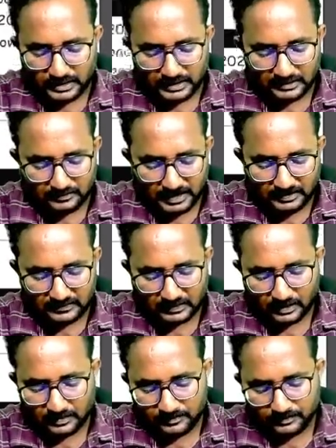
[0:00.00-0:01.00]
That means,
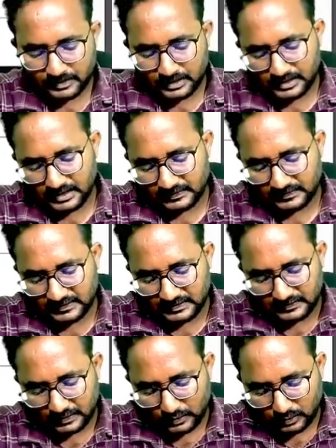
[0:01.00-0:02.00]
yes, this
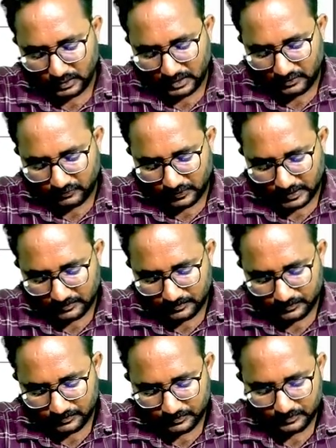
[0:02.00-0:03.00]
is 25.
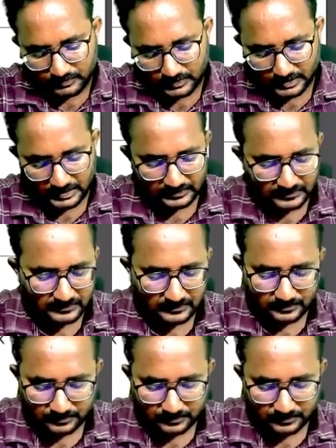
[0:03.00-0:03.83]
Yes.